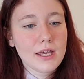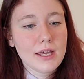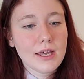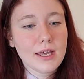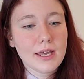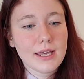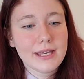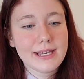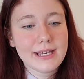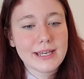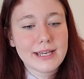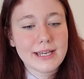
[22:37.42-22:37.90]

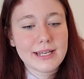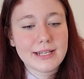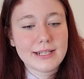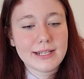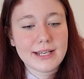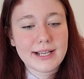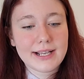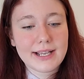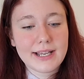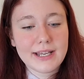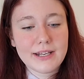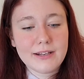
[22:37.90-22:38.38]
And
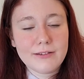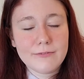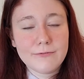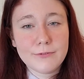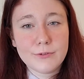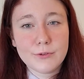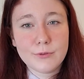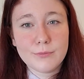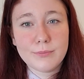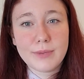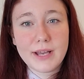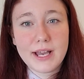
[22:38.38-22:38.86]
I kind of
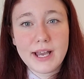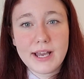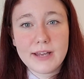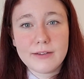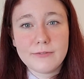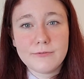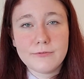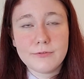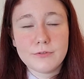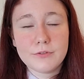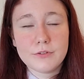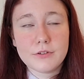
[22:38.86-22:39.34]
feel
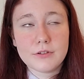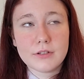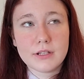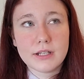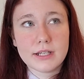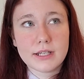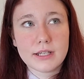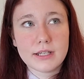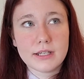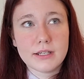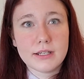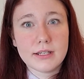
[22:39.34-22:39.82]
bad for
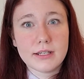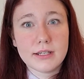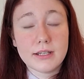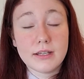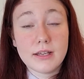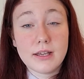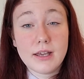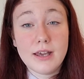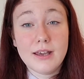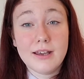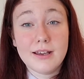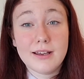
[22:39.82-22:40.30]
like
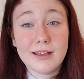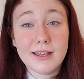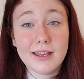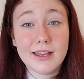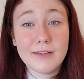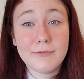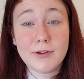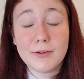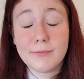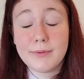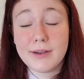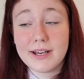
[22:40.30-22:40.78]

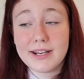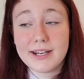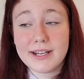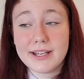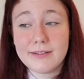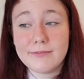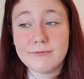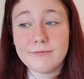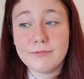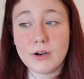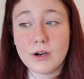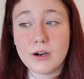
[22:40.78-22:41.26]
everybody
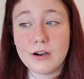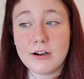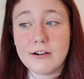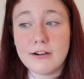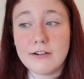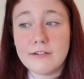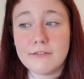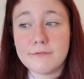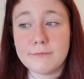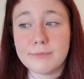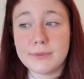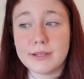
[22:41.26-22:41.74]

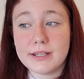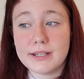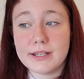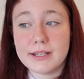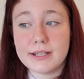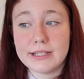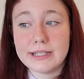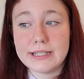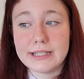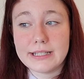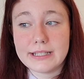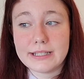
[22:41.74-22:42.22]
involved,
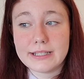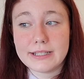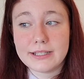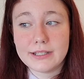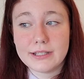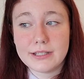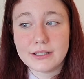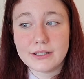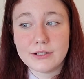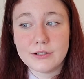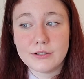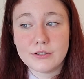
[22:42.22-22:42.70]
because
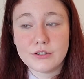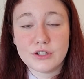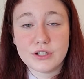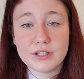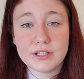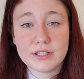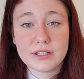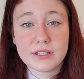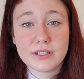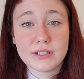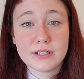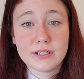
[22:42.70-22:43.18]
they're
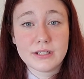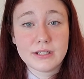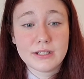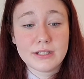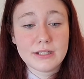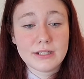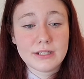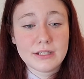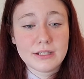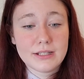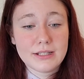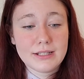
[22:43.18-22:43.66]
just,
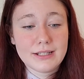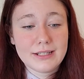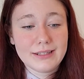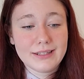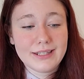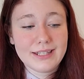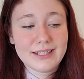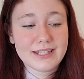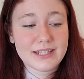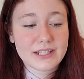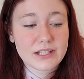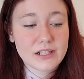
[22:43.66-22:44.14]

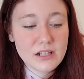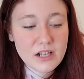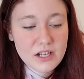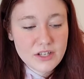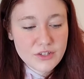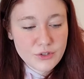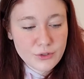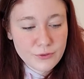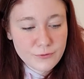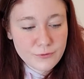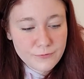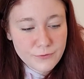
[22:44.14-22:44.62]
this is
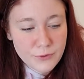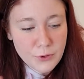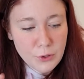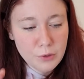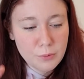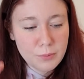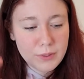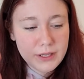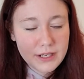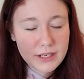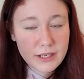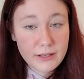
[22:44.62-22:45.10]

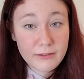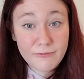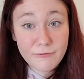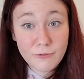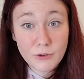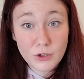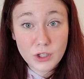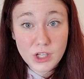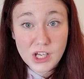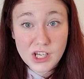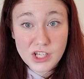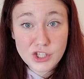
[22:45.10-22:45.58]
claustrophobic and
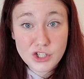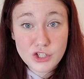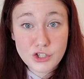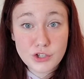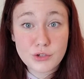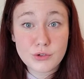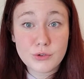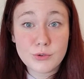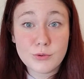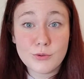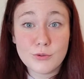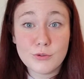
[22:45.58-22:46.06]
full of
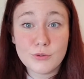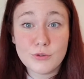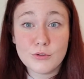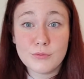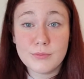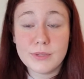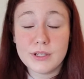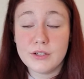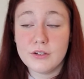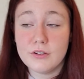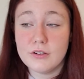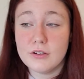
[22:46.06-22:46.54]

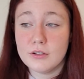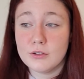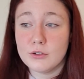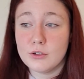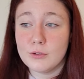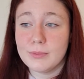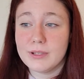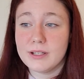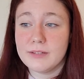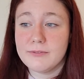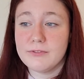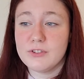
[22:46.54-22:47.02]
doom, and you're a
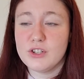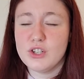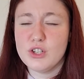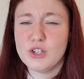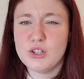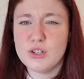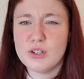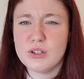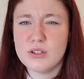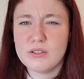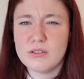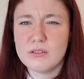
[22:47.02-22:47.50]
little bit of
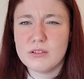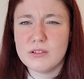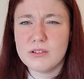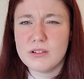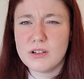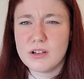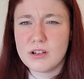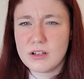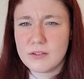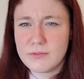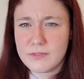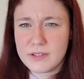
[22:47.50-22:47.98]

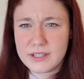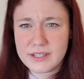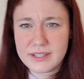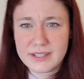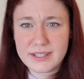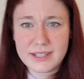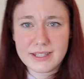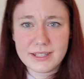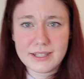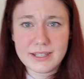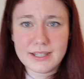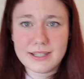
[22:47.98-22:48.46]

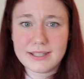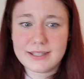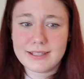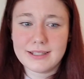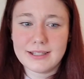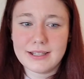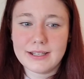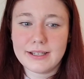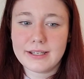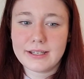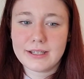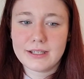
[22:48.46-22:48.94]
nervous in
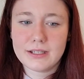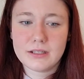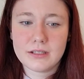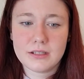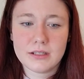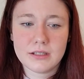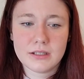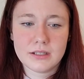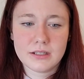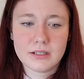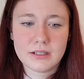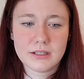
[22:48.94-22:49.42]
this. Like,
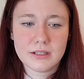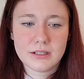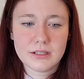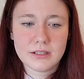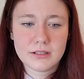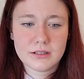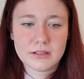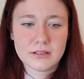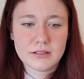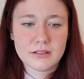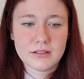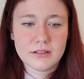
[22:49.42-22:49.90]

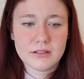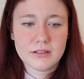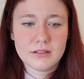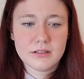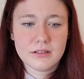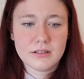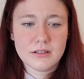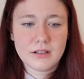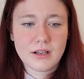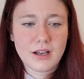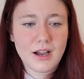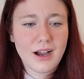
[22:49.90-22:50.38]

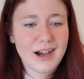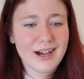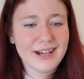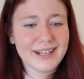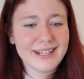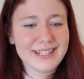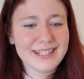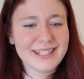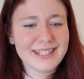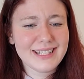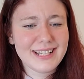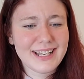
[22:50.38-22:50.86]

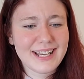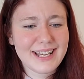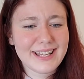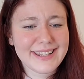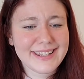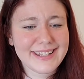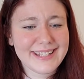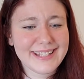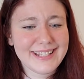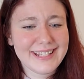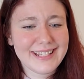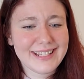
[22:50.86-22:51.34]
honestly, I
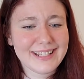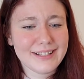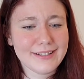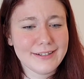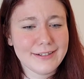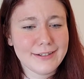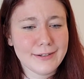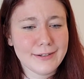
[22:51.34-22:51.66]
think